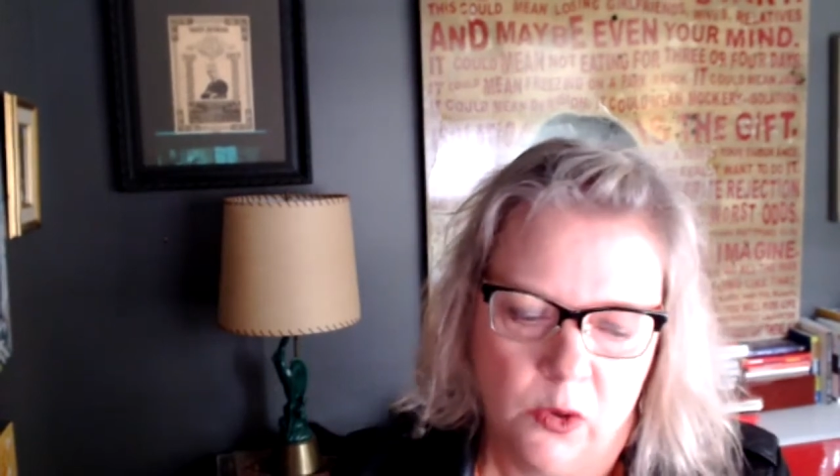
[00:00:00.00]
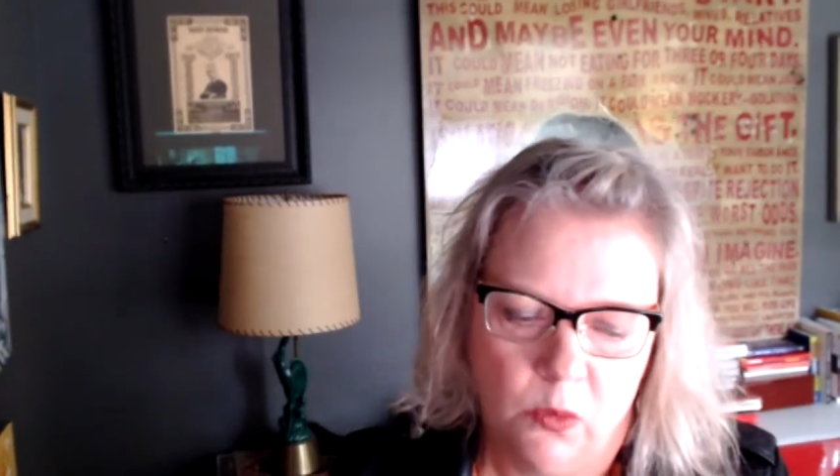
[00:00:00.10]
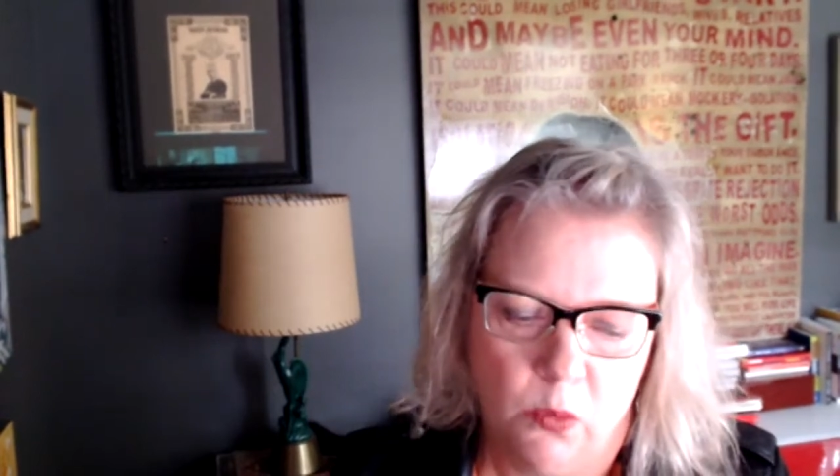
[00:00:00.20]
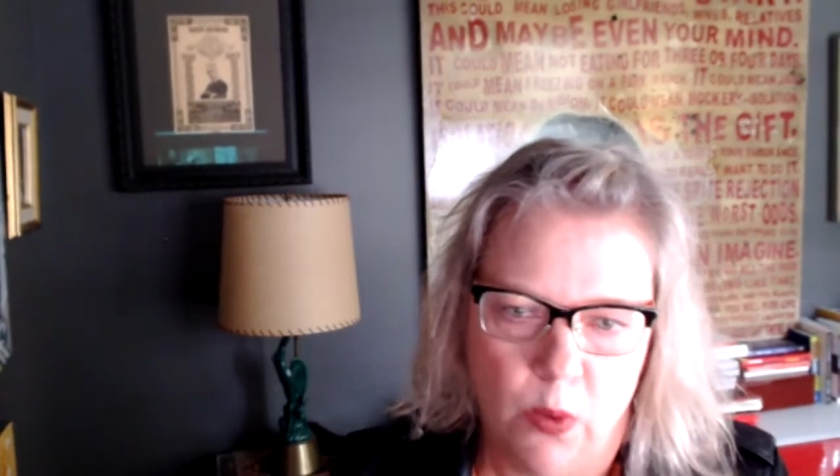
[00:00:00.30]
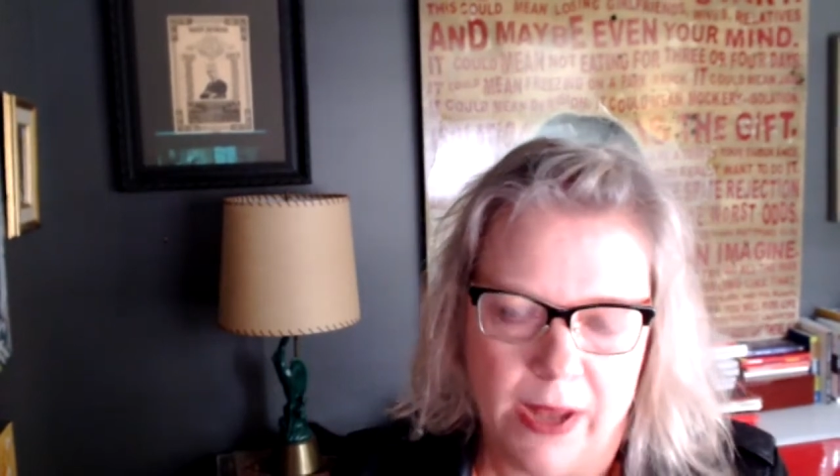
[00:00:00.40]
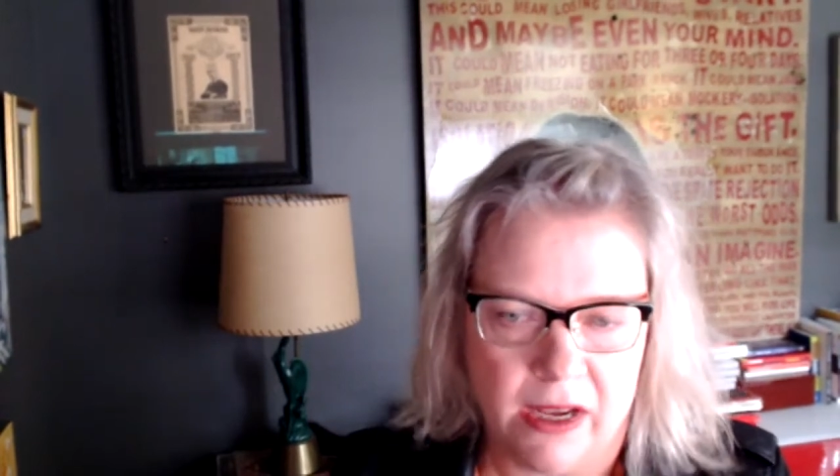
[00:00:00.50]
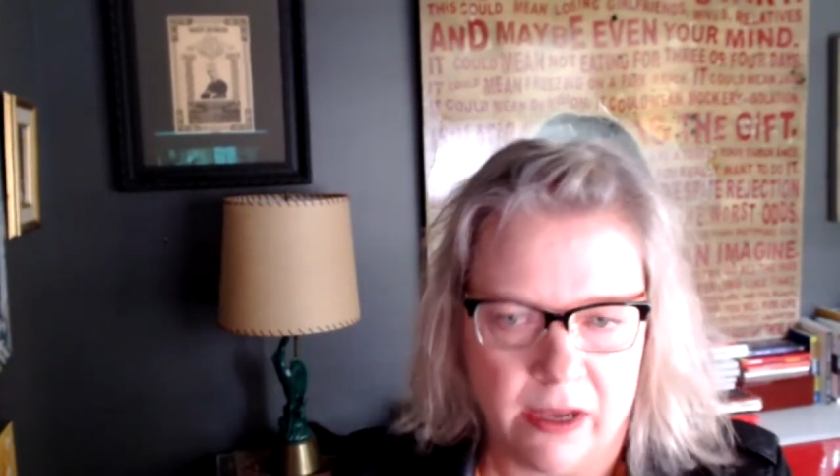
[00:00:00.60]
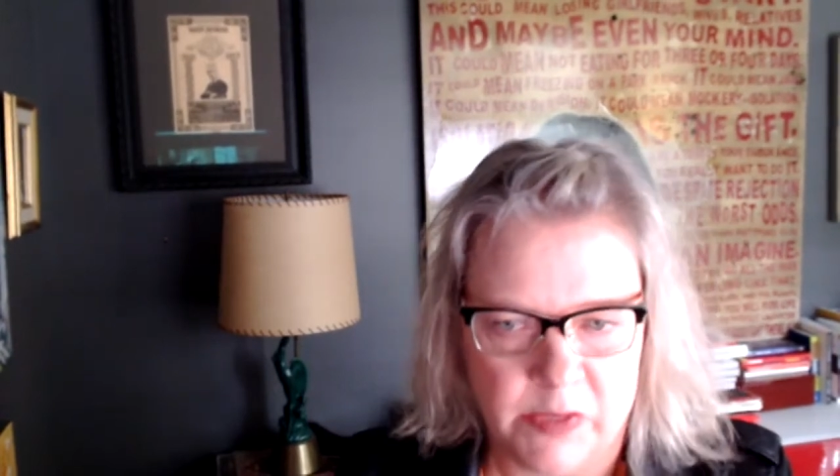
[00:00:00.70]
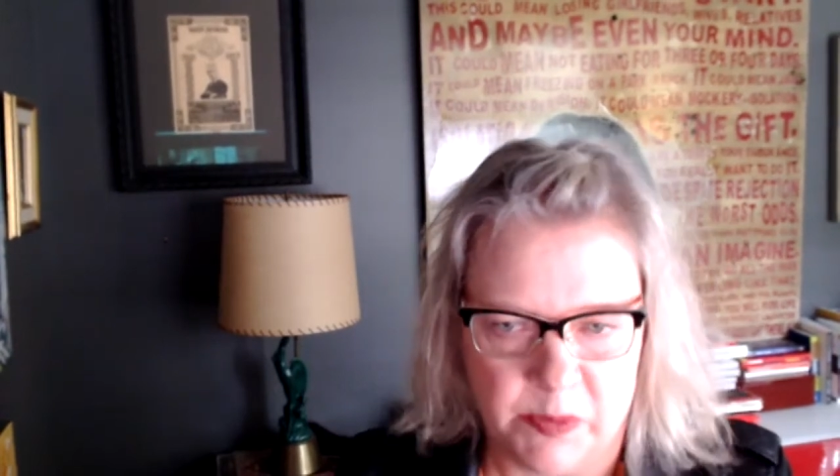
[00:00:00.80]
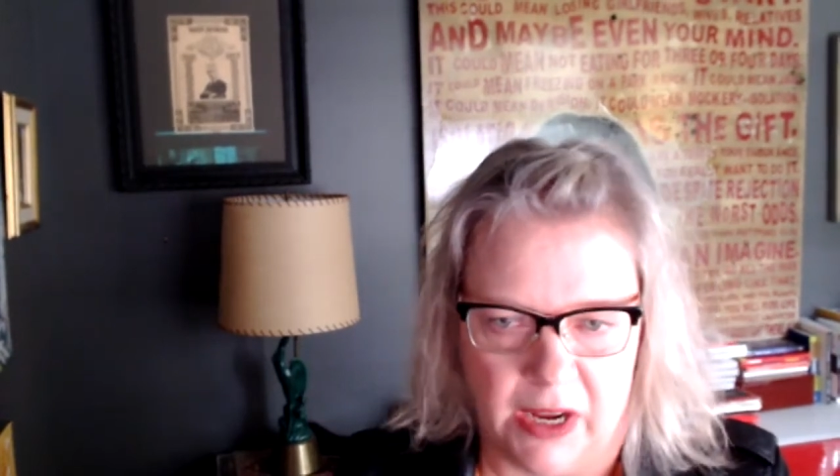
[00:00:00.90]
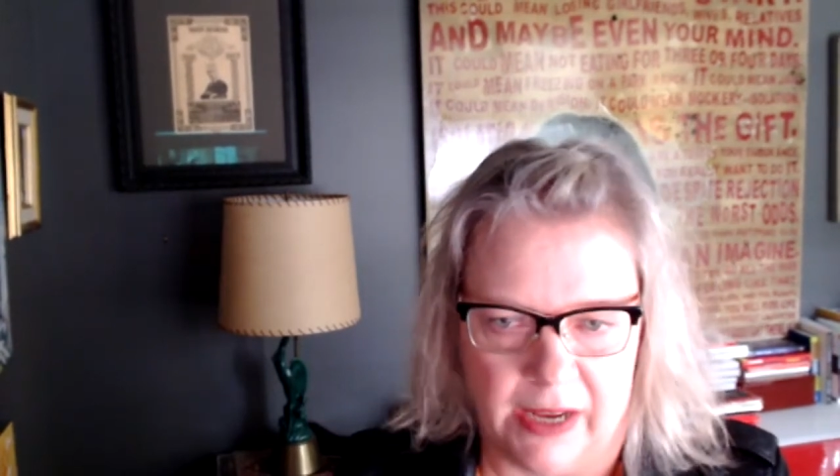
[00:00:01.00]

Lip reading: when it comes by.